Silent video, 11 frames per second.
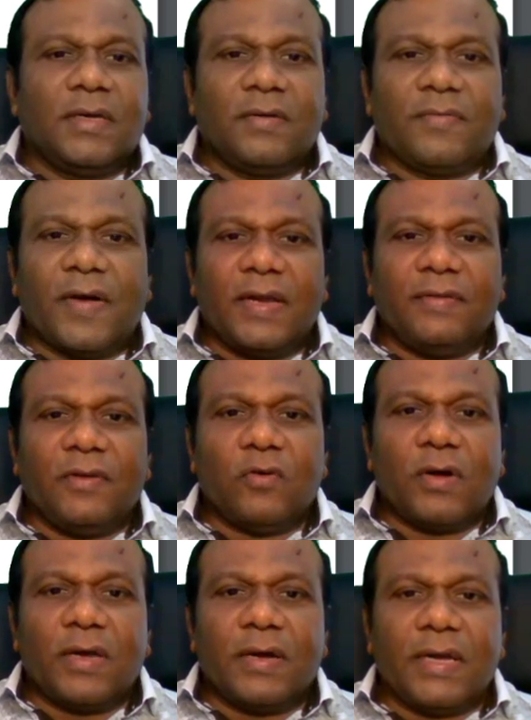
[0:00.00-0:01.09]
Here find
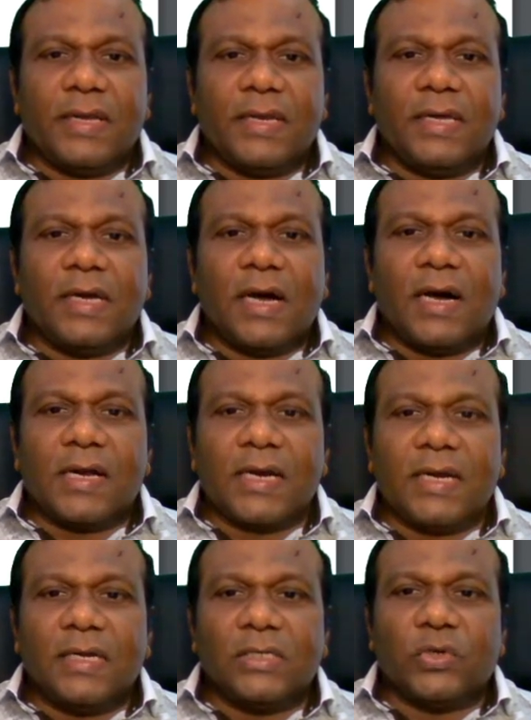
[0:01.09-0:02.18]
VOI ID or
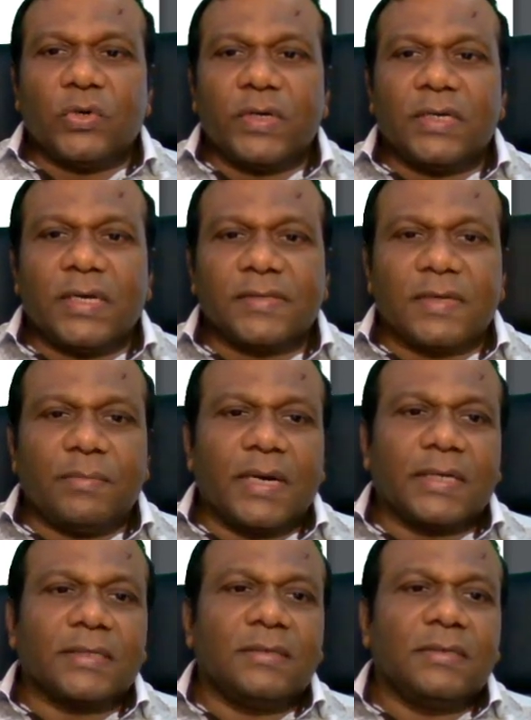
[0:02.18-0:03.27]
ID show in as a
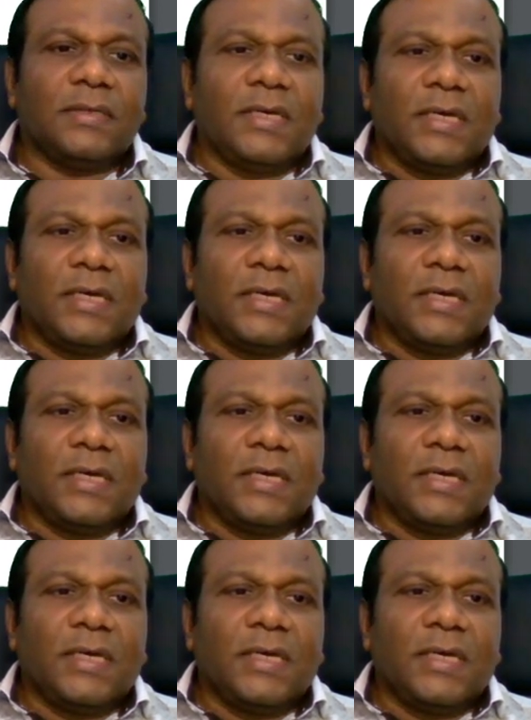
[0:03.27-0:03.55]
button,